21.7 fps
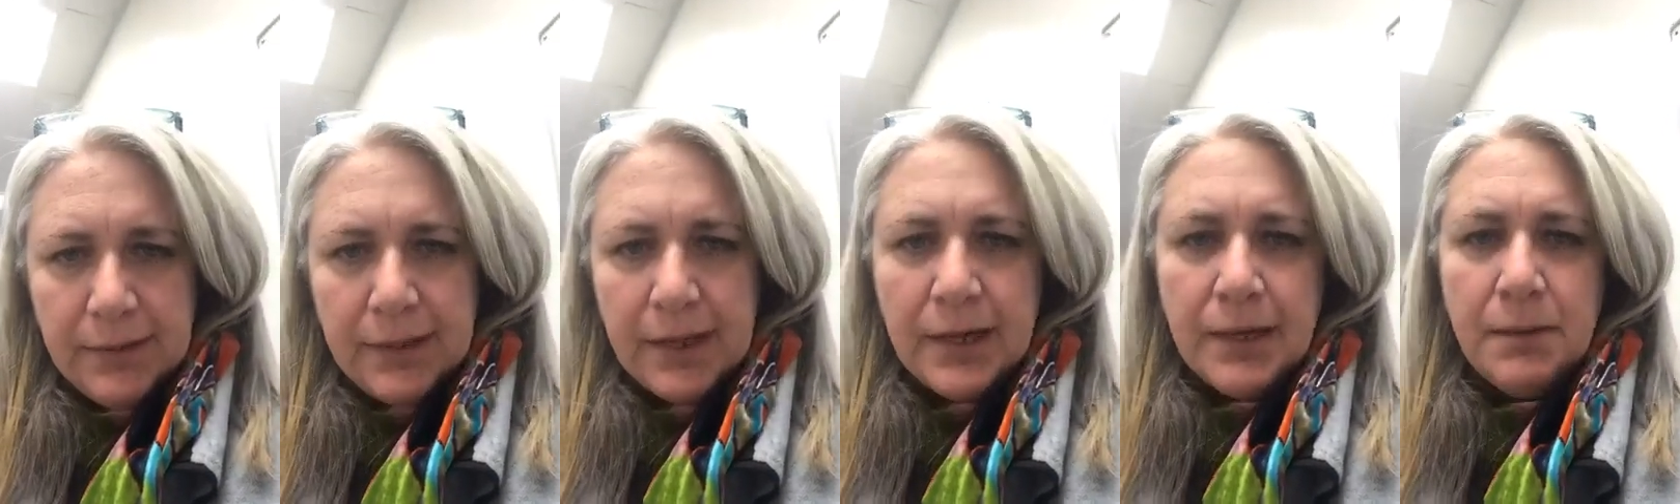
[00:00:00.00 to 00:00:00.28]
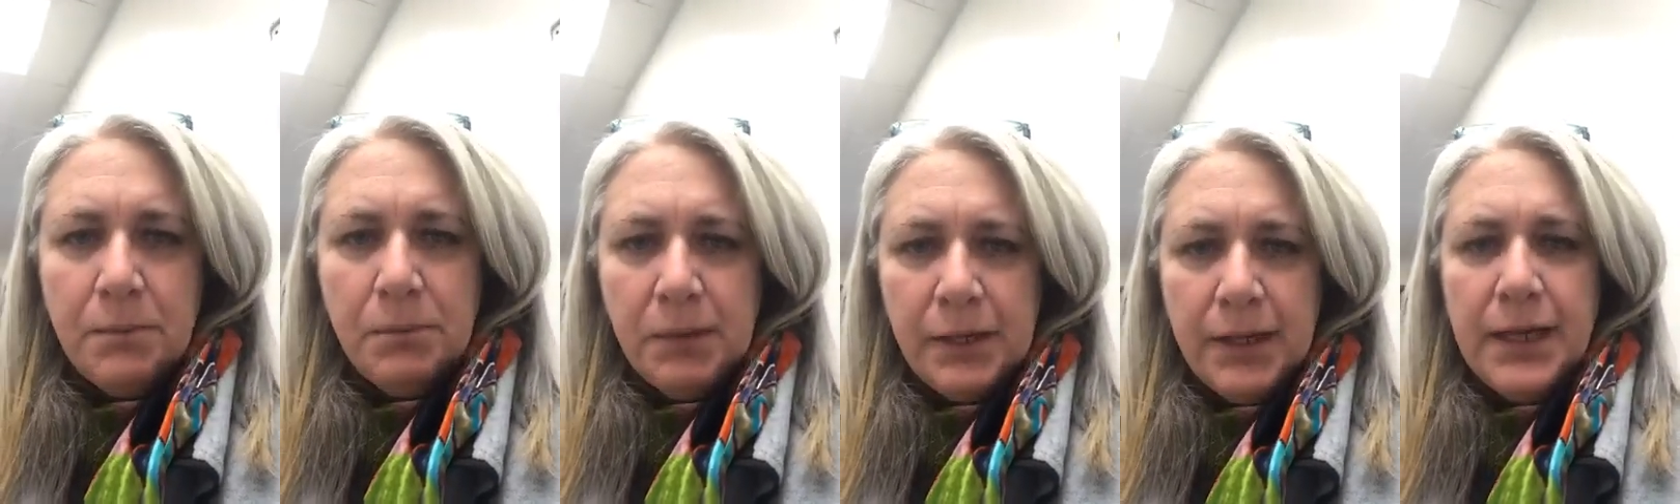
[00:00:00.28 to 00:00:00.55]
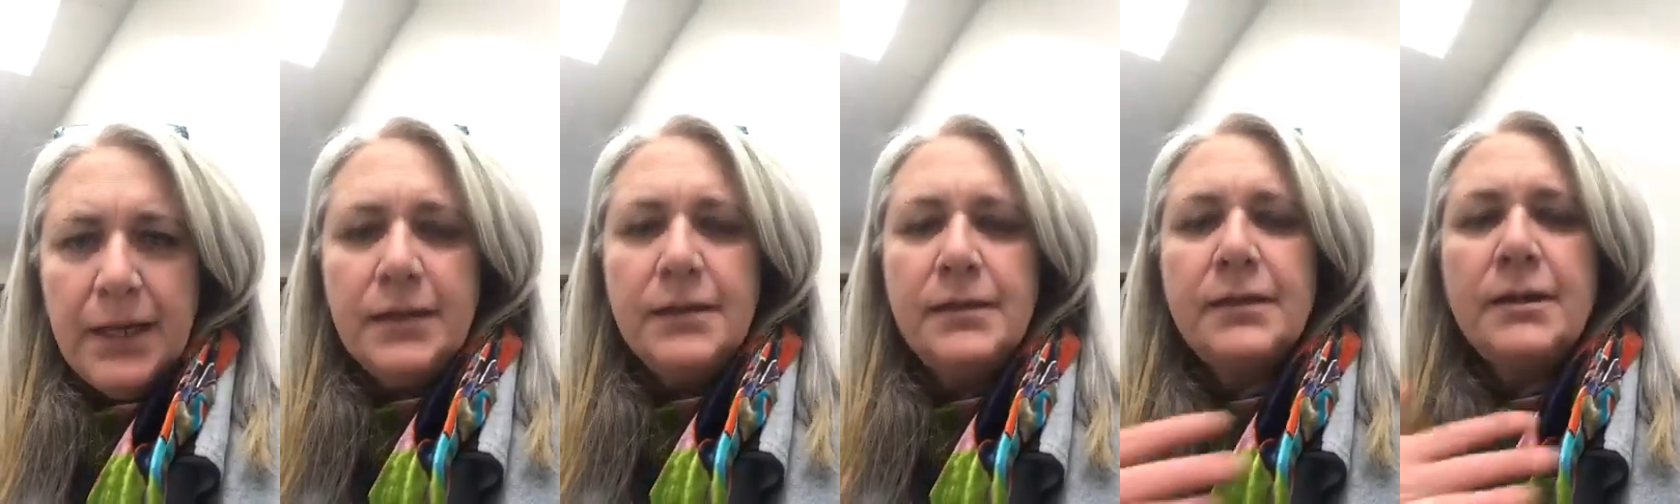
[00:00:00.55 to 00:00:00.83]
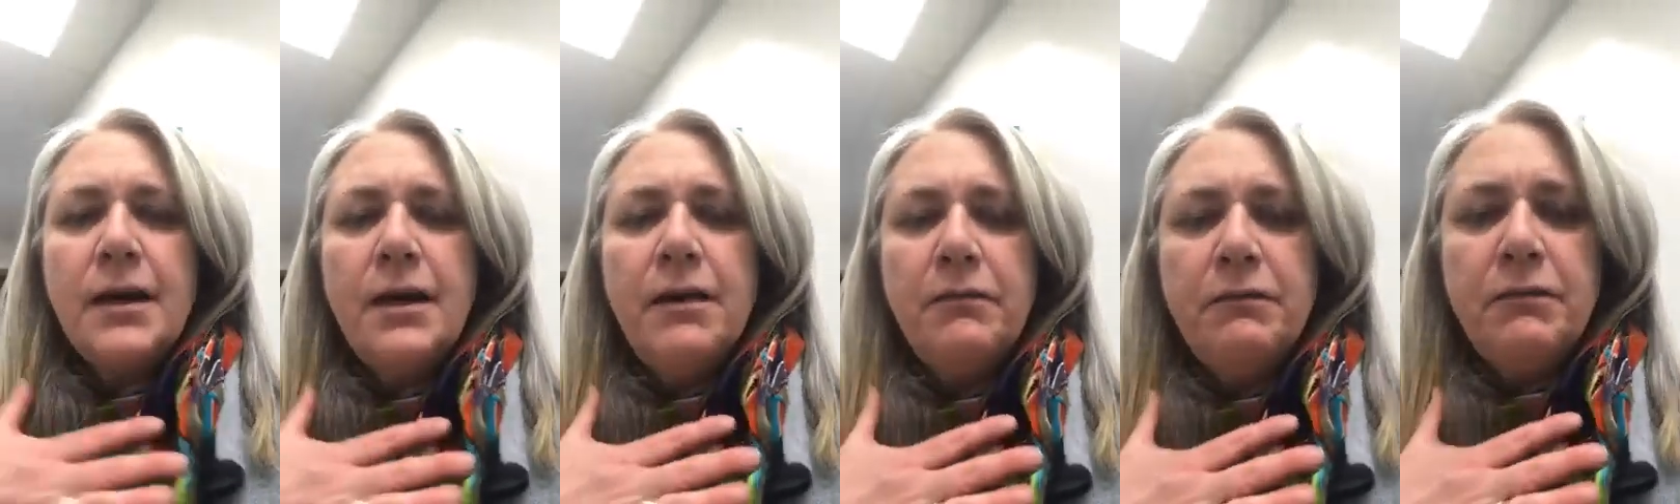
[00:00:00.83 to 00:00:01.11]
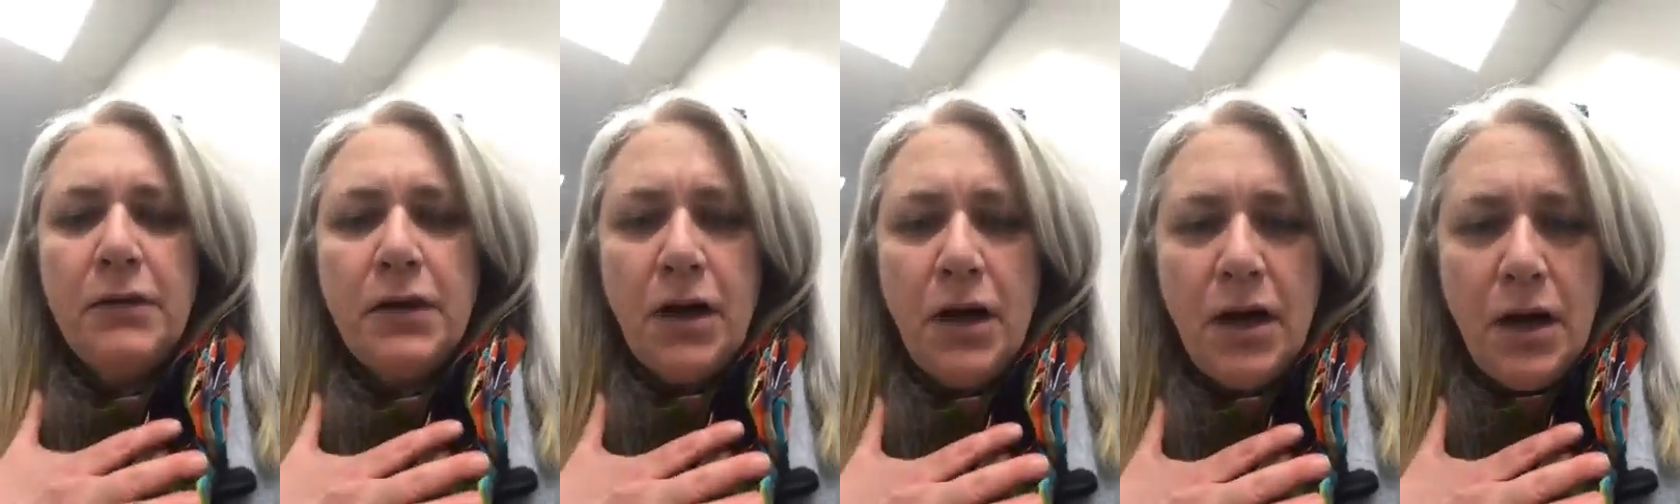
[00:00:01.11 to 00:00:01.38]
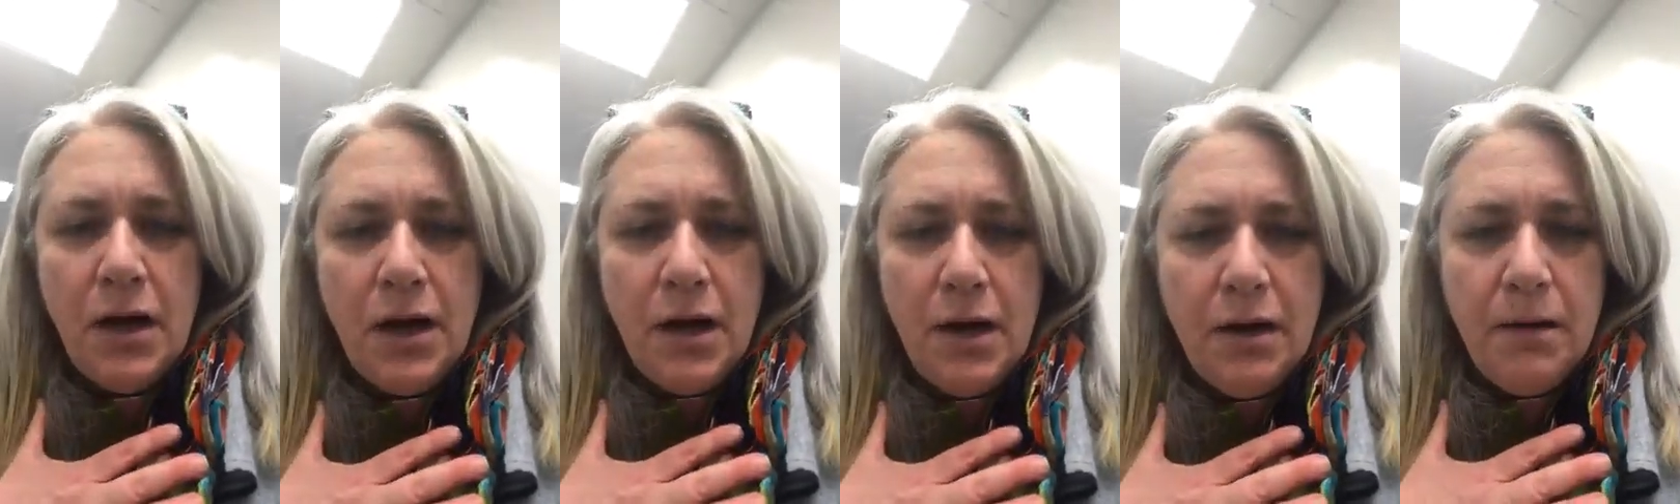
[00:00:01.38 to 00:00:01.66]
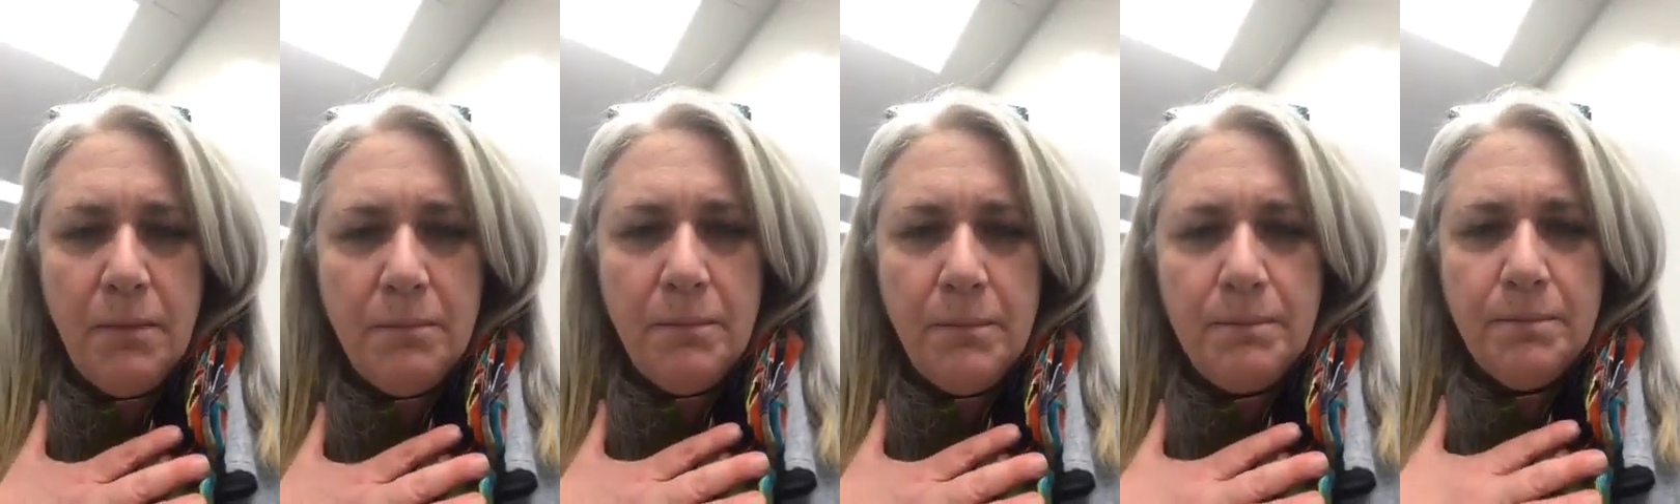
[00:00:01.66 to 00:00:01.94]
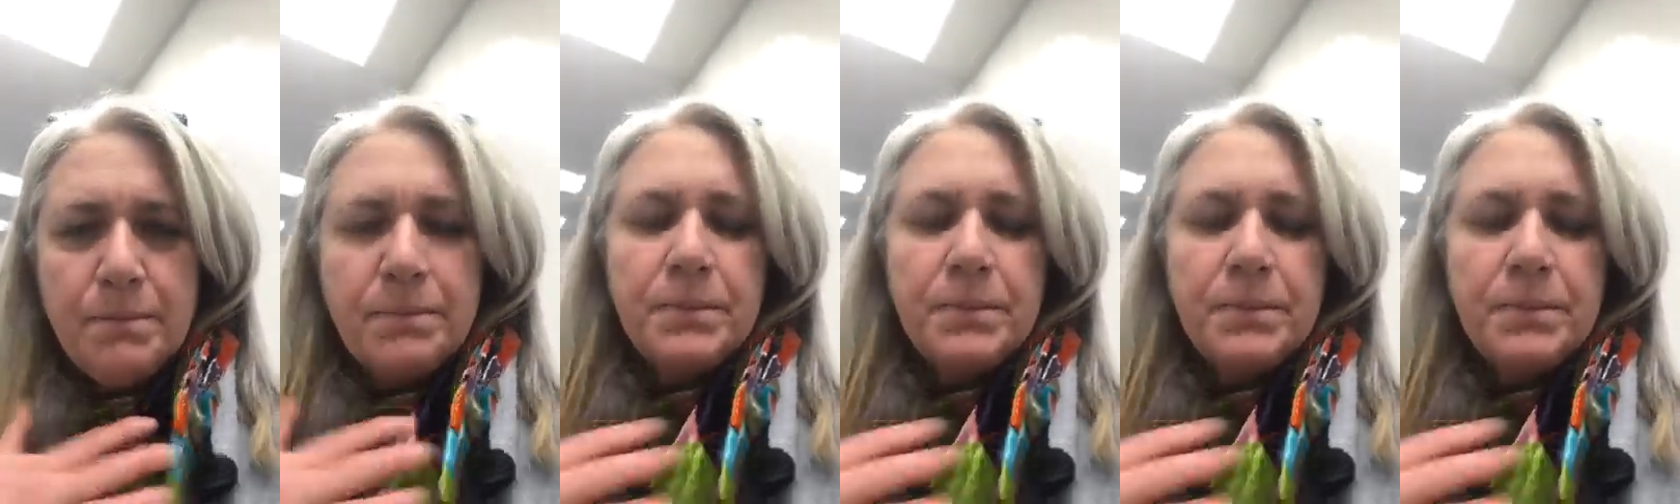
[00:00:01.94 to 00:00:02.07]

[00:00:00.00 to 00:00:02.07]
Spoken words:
than a place of calm.